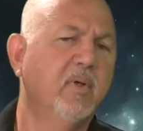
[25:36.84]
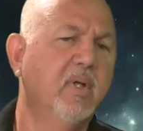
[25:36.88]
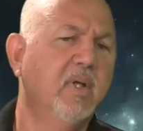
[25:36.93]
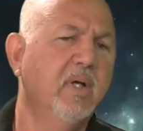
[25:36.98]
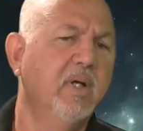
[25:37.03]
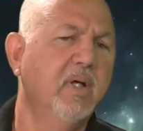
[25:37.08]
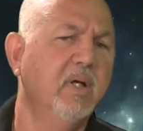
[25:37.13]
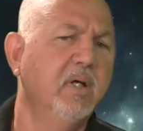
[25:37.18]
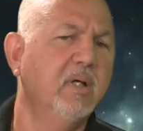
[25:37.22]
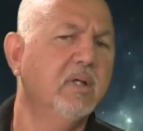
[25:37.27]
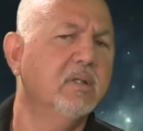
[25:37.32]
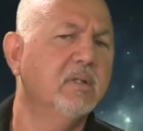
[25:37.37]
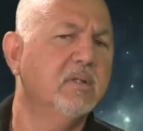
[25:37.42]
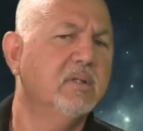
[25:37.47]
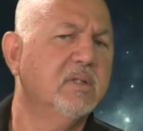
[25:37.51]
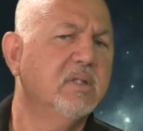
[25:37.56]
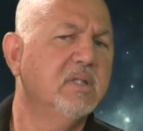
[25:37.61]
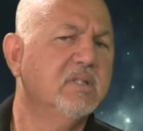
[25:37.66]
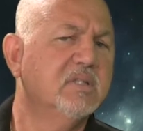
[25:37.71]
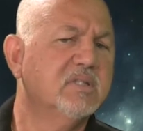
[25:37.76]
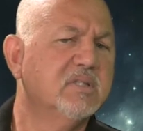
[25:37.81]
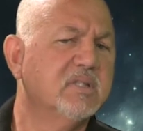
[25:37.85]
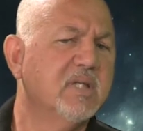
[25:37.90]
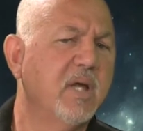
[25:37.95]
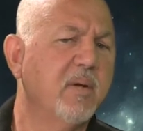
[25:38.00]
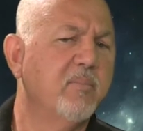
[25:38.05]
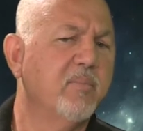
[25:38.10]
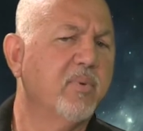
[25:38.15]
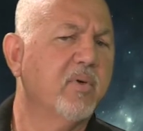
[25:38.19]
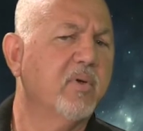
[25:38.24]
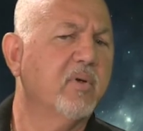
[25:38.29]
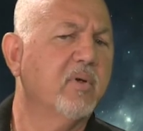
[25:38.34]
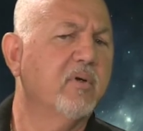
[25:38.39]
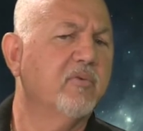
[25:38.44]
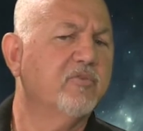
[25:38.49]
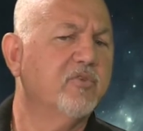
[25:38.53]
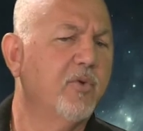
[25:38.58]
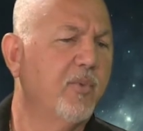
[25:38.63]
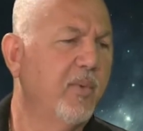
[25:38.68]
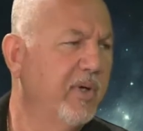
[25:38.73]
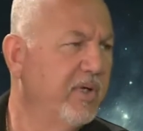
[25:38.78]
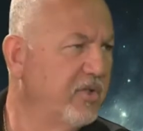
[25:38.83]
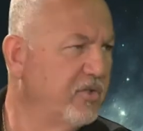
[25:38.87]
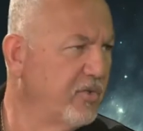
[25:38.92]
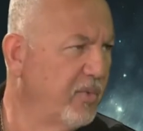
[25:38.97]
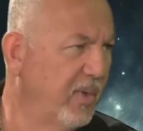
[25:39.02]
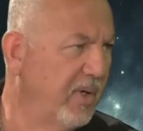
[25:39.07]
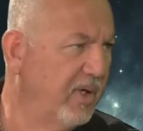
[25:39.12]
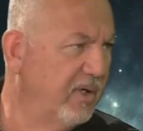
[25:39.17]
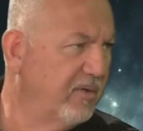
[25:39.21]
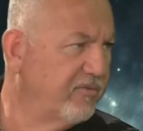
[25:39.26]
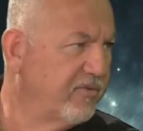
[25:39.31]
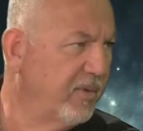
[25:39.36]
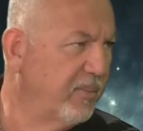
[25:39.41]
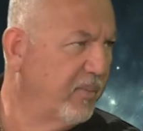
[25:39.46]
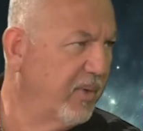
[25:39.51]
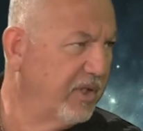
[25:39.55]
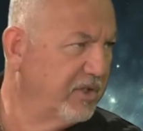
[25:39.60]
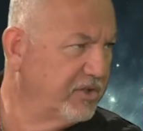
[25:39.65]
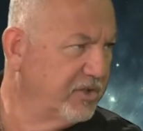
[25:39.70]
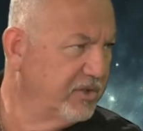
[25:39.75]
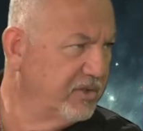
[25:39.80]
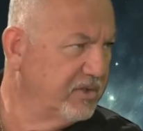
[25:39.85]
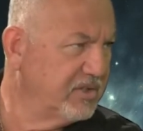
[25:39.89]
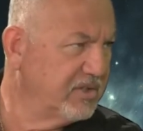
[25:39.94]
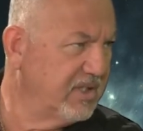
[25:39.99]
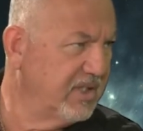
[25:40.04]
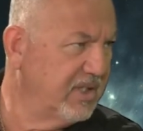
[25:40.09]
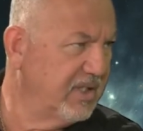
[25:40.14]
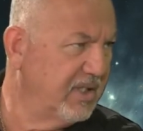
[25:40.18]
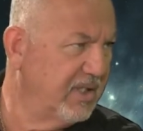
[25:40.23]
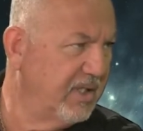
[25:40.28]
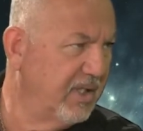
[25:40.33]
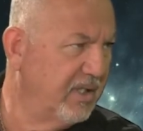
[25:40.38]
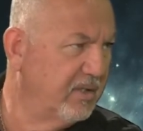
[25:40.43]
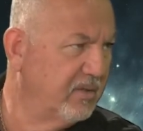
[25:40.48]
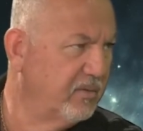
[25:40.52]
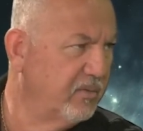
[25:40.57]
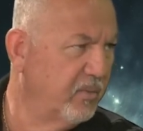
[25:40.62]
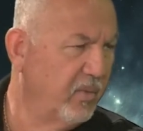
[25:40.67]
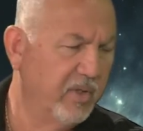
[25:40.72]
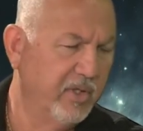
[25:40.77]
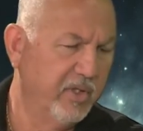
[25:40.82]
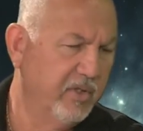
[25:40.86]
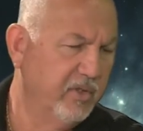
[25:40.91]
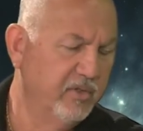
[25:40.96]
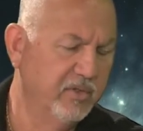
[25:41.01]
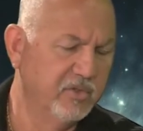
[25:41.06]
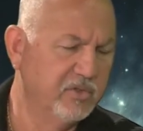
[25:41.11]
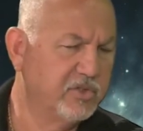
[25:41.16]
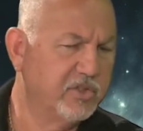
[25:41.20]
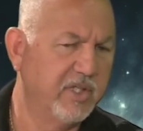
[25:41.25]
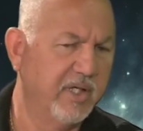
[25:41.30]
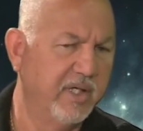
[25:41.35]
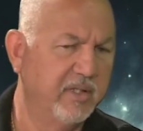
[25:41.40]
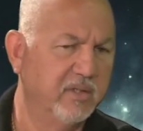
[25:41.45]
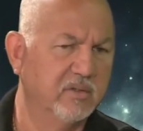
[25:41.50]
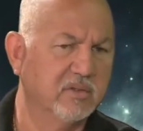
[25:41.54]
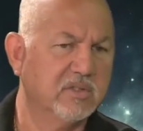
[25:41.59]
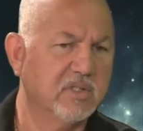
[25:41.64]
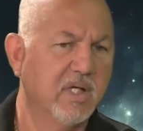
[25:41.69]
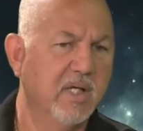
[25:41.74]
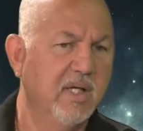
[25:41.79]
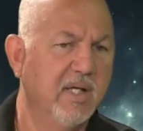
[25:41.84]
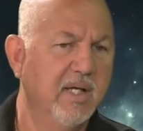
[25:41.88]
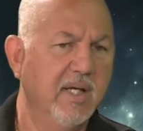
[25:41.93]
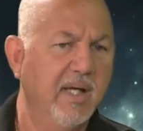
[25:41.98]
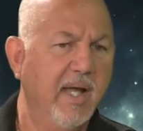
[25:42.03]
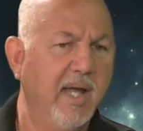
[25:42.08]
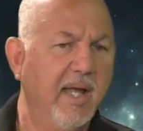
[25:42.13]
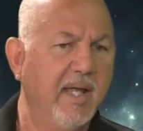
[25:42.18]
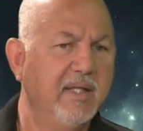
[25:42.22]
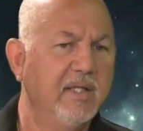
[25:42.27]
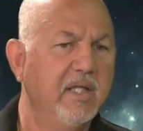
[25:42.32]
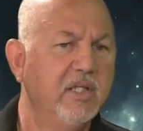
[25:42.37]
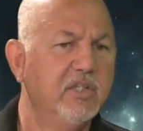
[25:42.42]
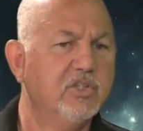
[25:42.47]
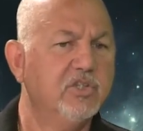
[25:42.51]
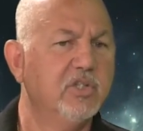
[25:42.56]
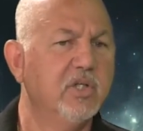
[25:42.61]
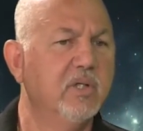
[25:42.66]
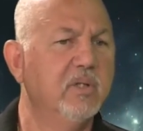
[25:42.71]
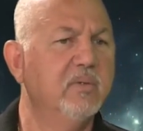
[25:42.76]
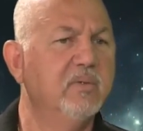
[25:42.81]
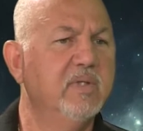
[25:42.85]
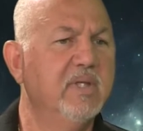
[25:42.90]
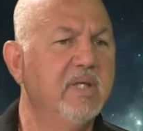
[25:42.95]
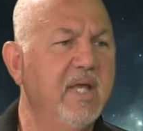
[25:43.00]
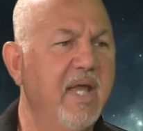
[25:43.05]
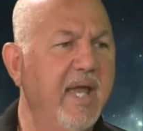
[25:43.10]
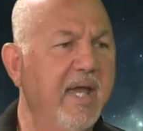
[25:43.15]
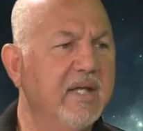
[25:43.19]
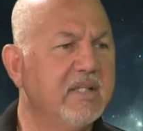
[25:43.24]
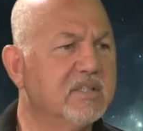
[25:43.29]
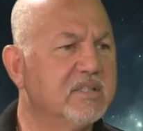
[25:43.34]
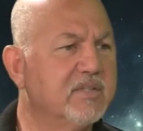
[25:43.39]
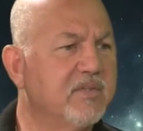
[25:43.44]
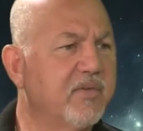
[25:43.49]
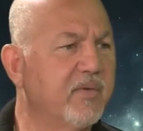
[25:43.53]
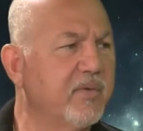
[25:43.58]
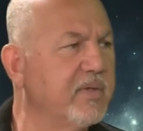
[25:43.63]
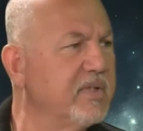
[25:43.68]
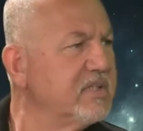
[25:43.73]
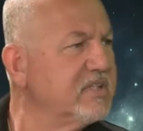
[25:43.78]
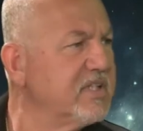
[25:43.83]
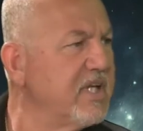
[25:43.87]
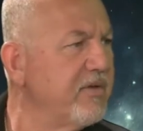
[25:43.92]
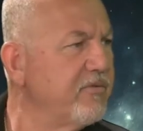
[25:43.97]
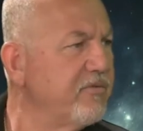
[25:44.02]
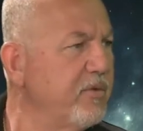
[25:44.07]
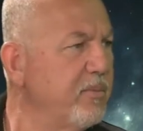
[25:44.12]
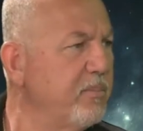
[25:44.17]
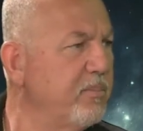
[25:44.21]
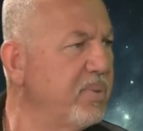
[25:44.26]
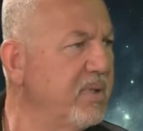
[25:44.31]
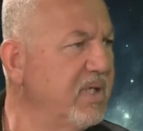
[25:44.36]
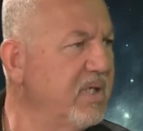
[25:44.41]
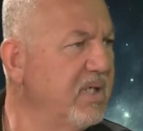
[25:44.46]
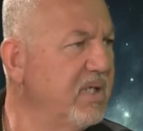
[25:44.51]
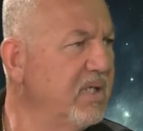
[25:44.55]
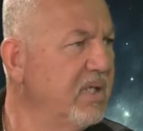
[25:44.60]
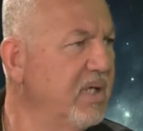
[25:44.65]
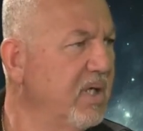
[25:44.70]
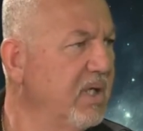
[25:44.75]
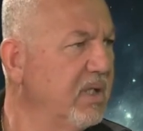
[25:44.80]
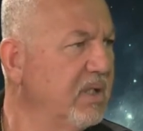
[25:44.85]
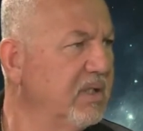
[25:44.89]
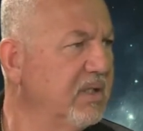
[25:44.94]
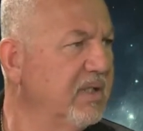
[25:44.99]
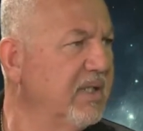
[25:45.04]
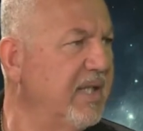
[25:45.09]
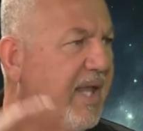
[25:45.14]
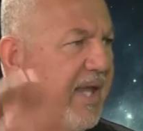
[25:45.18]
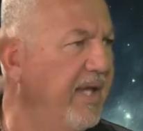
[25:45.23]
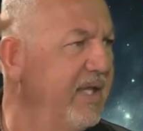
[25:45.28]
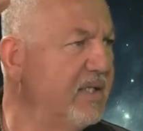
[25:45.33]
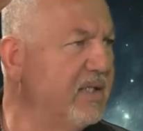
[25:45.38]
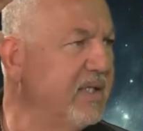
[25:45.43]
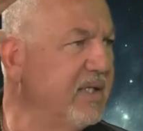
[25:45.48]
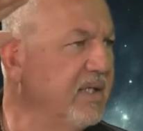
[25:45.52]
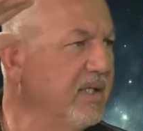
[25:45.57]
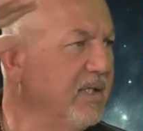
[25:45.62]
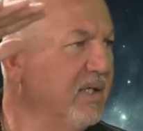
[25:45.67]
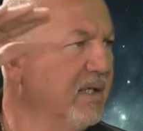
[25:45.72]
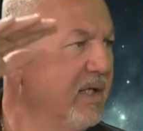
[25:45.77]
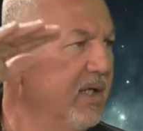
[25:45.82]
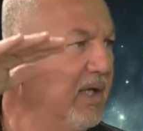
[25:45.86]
Yeah. December of 2012, I'm watching CNN, one of the news channels, and they show the X 37B right. landing.